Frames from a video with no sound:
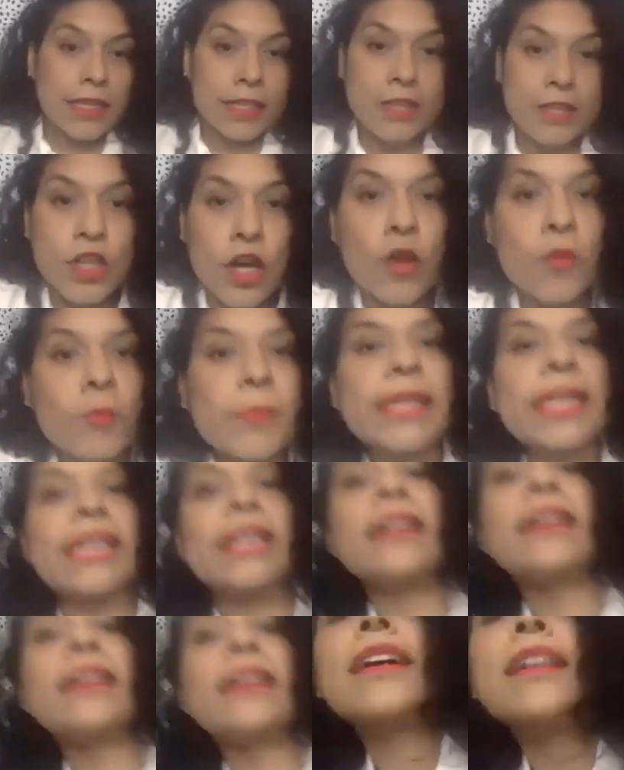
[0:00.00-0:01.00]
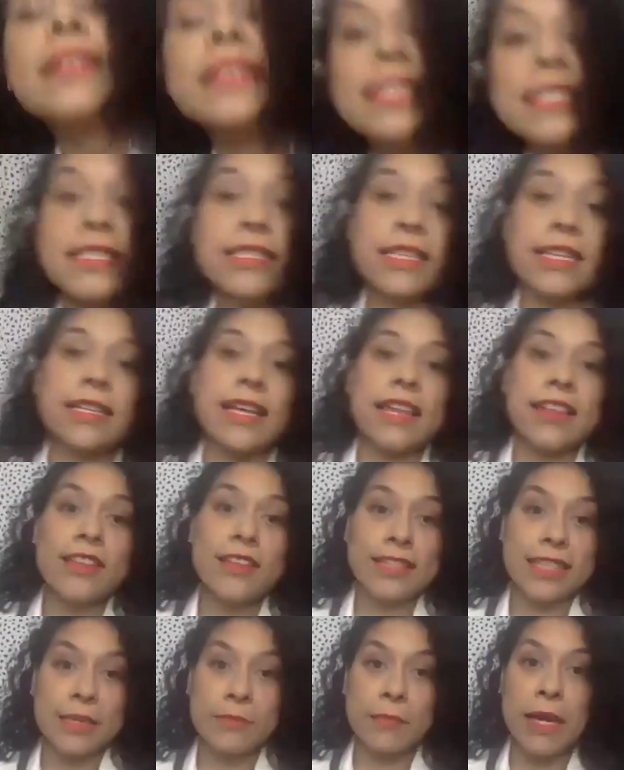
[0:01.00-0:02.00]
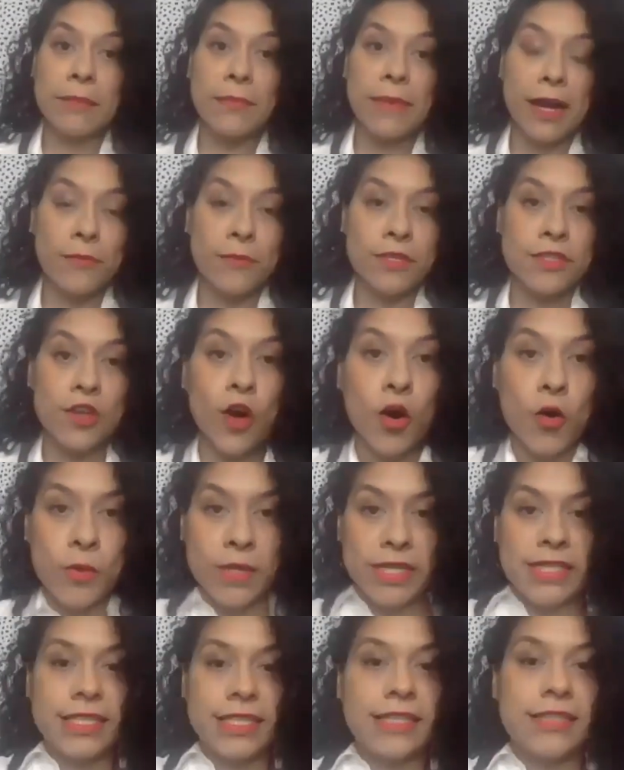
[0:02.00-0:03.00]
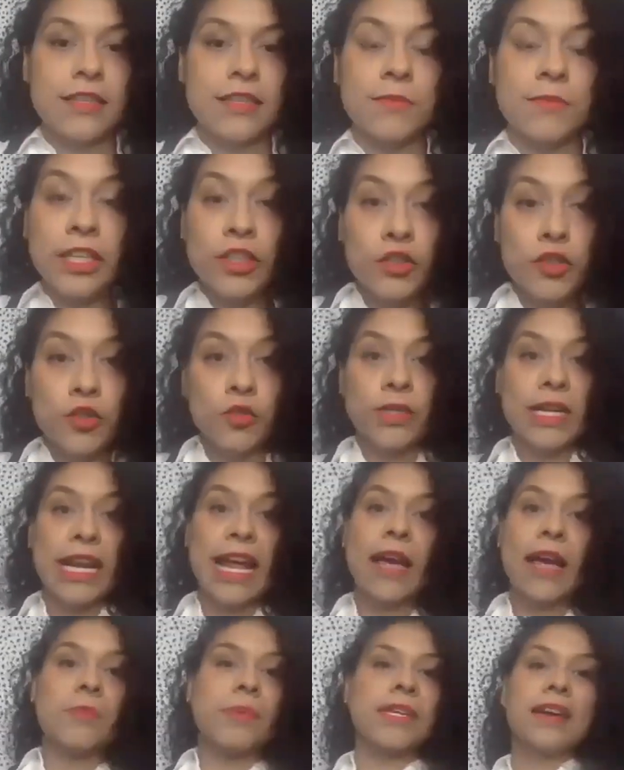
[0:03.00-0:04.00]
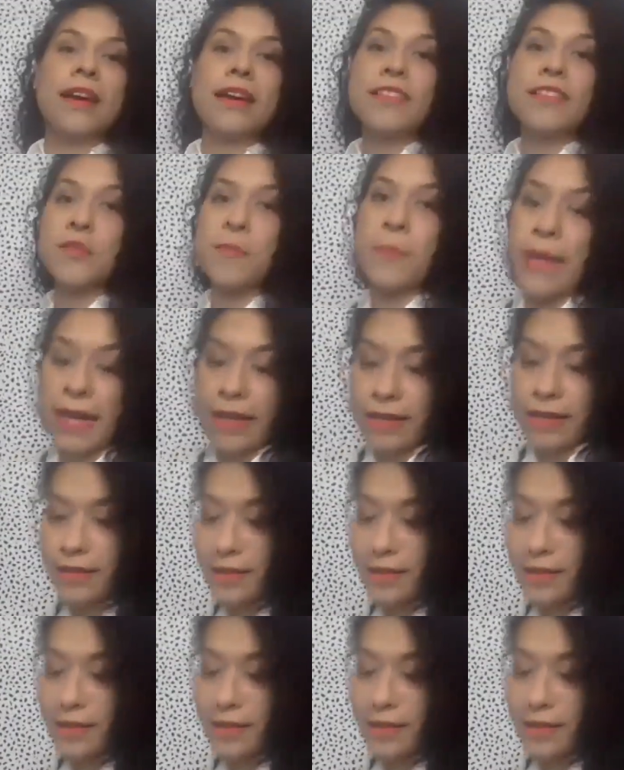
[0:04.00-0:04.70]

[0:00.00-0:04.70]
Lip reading: This is another thing my mom was always teaching me. Do not be hunchback,